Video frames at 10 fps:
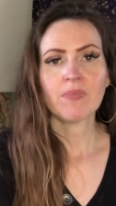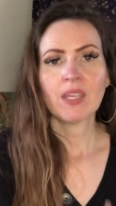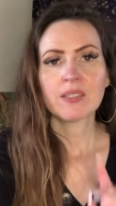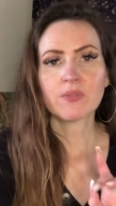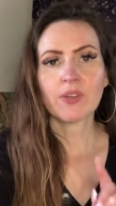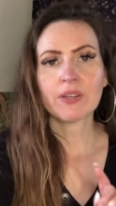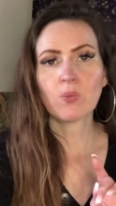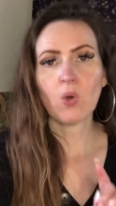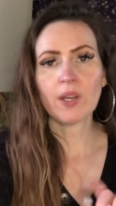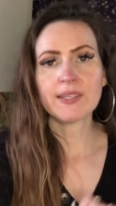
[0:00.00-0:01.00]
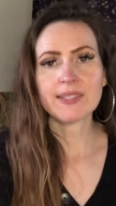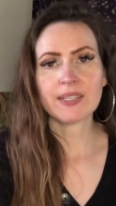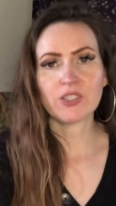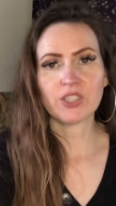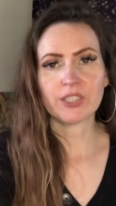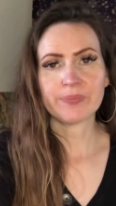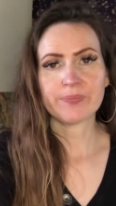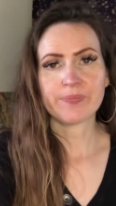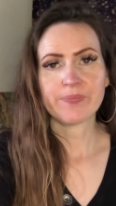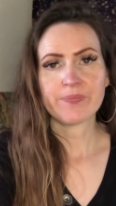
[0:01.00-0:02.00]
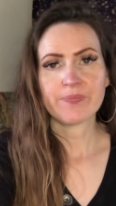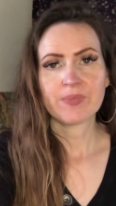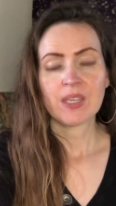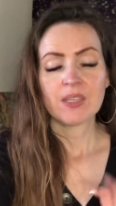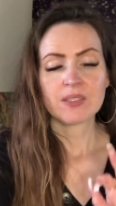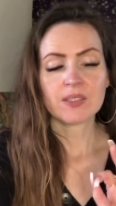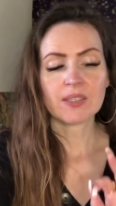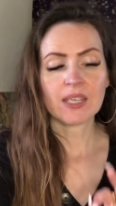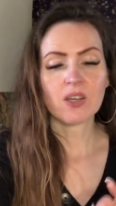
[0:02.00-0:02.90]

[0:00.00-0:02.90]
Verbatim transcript: It's a very wise energy. So they